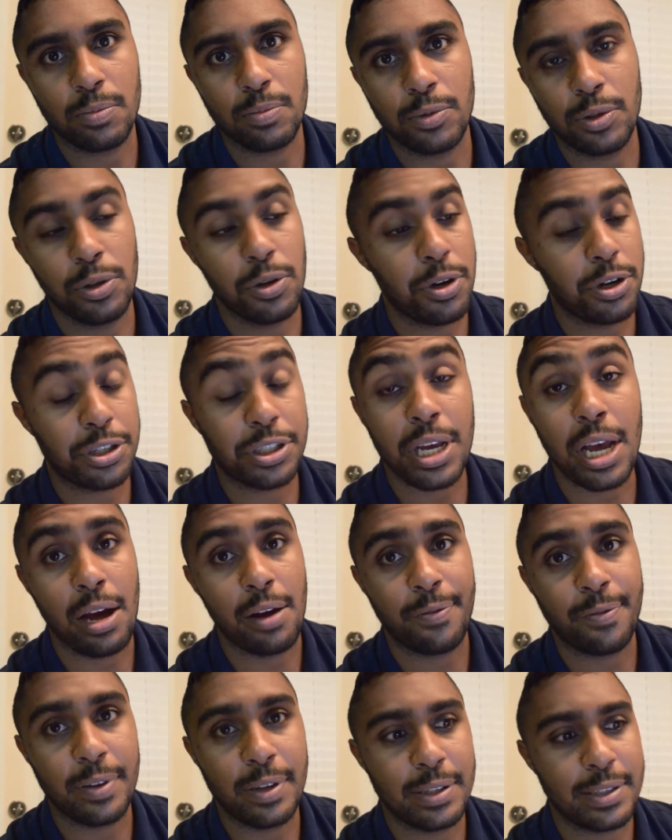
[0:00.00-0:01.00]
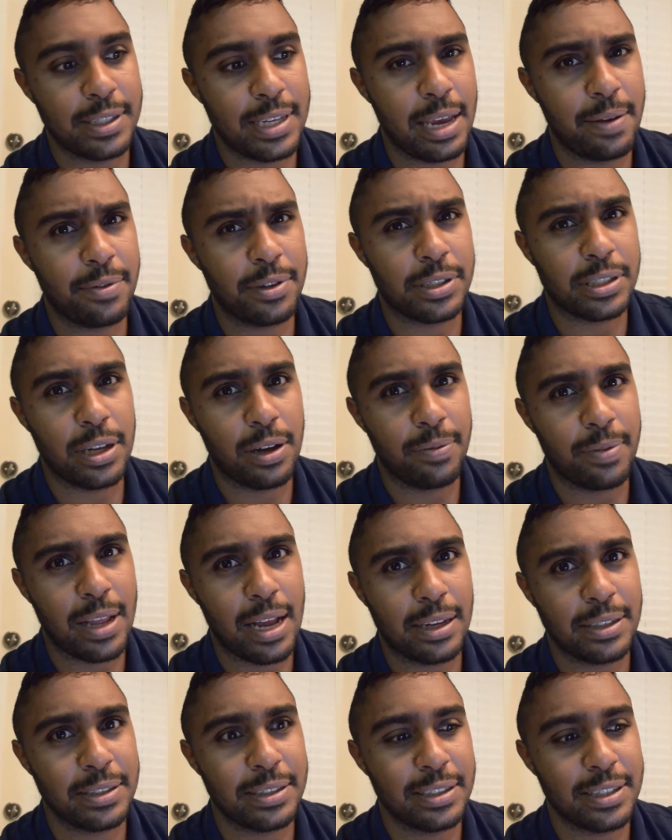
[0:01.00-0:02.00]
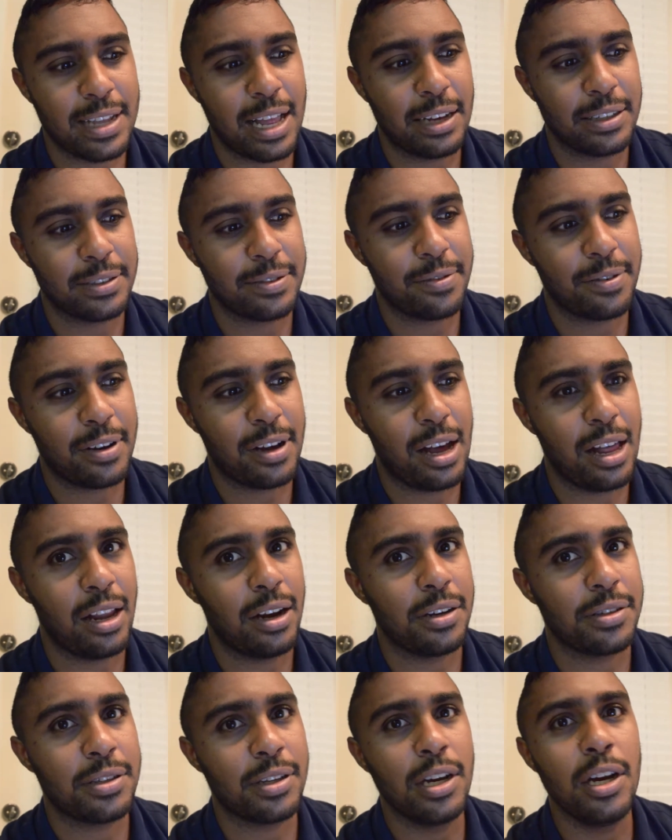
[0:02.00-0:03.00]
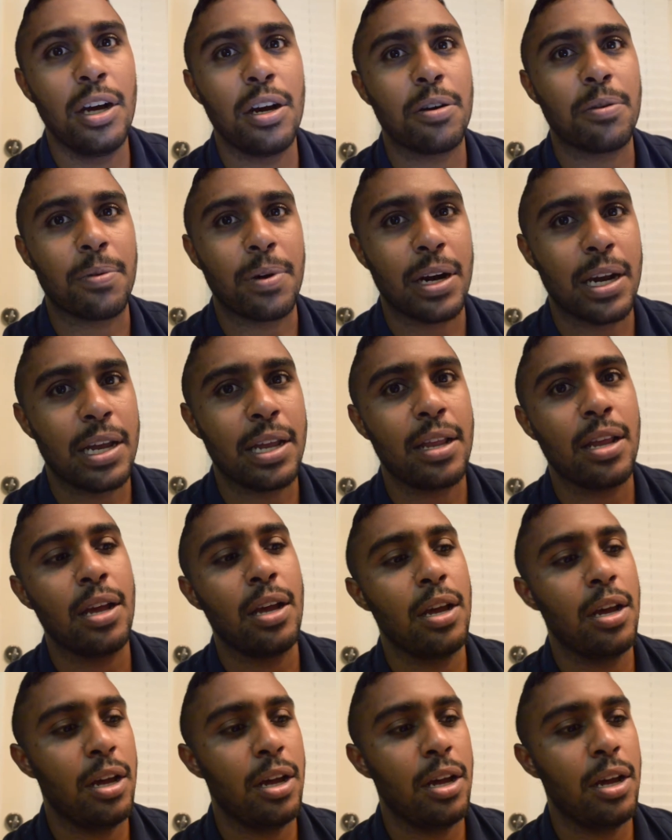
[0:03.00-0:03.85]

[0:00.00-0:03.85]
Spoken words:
do it yourself and save yourself thousands and thousands of dollars, right?